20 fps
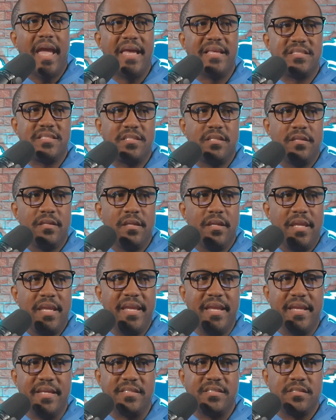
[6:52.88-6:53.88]
as
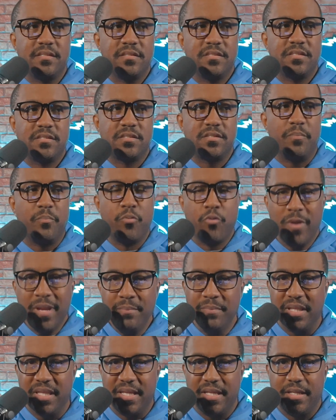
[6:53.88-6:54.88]
he is
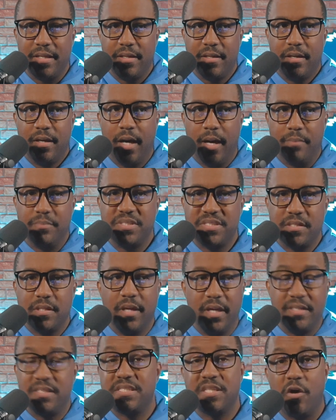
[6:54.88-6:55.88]
supremely
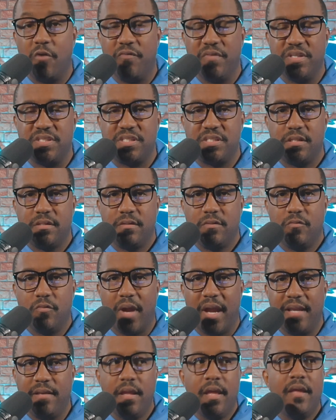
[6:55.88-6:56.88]
unselfish,
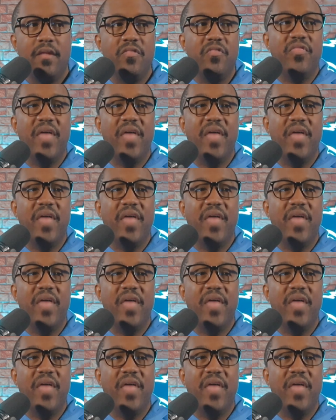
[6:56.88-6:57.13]
right?